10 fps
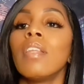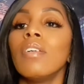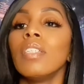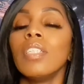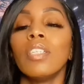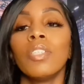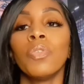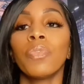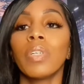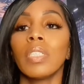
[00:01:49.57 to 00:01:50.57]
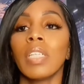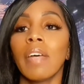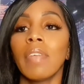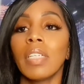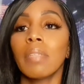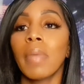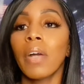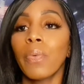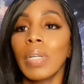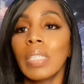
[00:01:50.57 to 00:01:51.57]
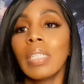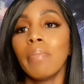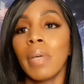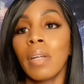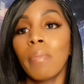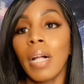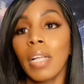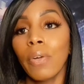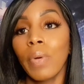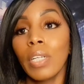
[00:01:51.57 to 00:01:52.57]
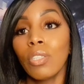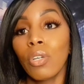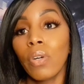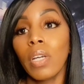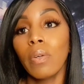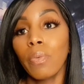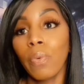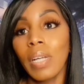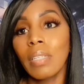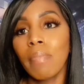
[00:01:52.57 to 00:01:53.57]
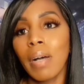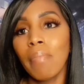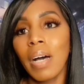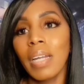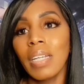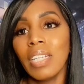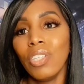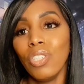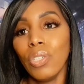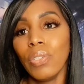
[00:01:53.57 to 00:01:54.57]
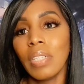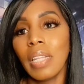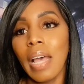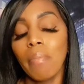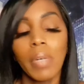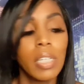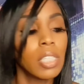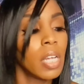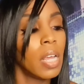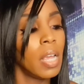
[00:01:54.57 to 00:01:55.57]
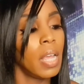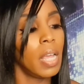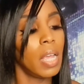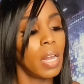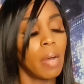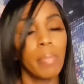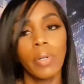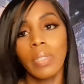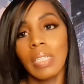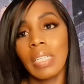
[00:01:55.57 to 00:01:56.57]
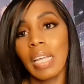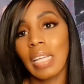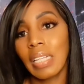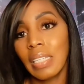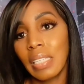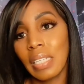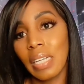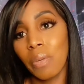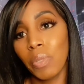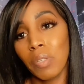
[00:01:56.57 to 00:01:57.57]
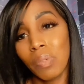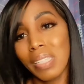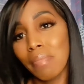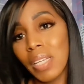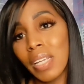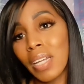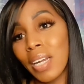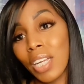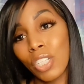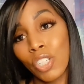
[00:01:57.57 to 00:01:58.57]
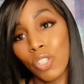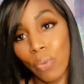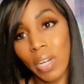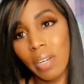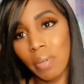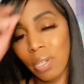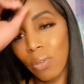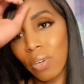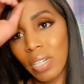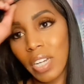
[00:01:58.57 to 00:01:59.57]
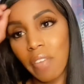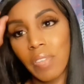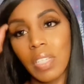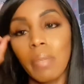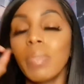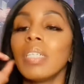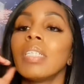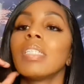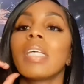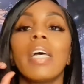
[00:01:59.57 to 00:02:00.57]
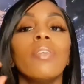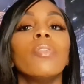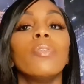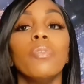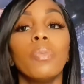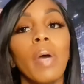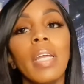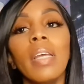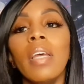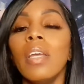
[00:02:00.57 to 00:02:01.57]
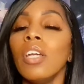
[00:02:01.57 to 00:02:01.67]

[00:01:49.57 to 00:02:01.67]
1347. That's my resting metabolic rate. So at rest, my body is using that much. And I'm only taking this in, which puts me in an extreme caloric deficit, because that's how you lose weight.